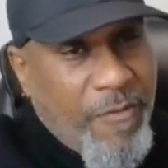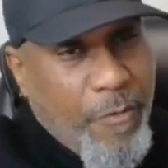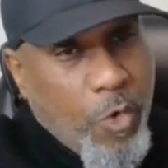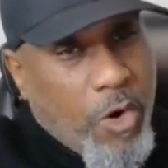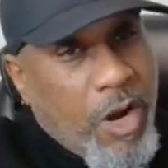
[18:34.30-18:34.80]

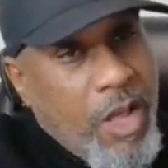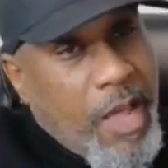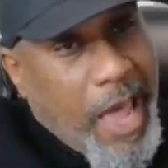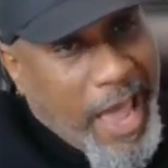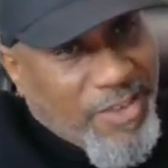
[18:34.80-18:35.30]
for
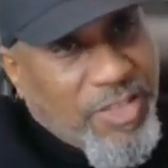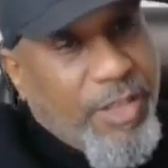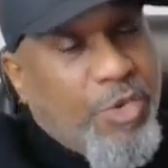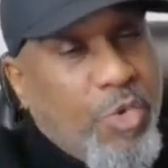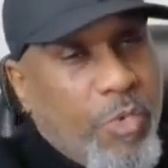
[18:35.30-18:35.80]

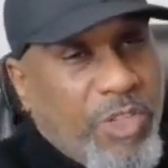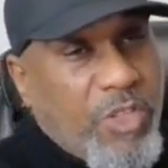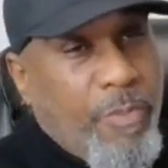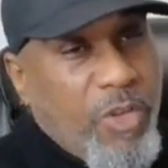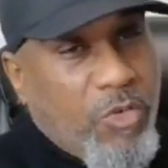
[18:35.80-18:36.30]
actually doing what
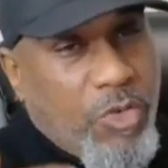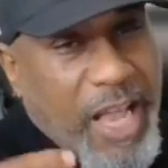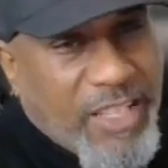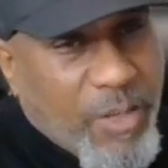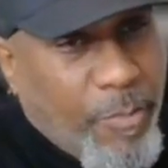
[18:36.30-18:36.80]
you're supposed to do.
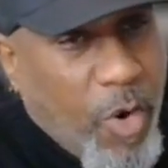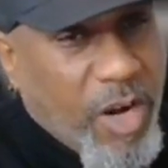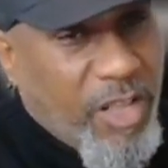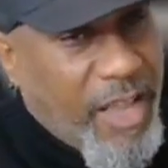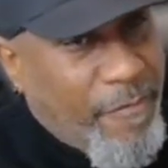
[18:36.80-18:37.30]
That's a
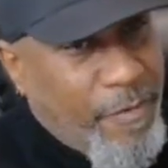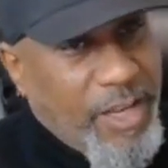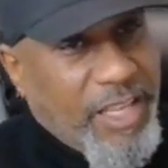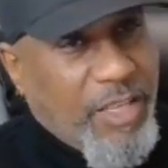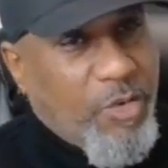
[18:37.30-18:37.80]
part of that
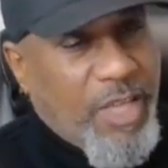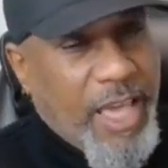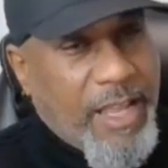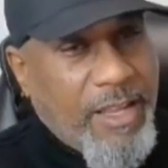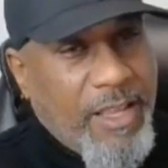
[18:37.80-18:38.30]
feeling you
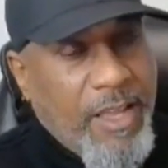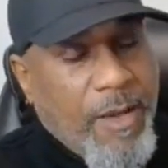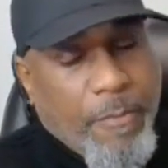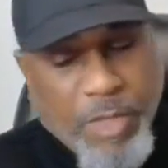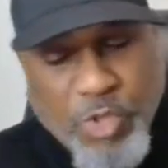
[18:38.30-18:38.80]
get.
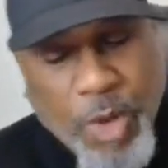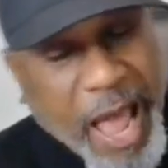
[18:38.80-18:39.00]
But you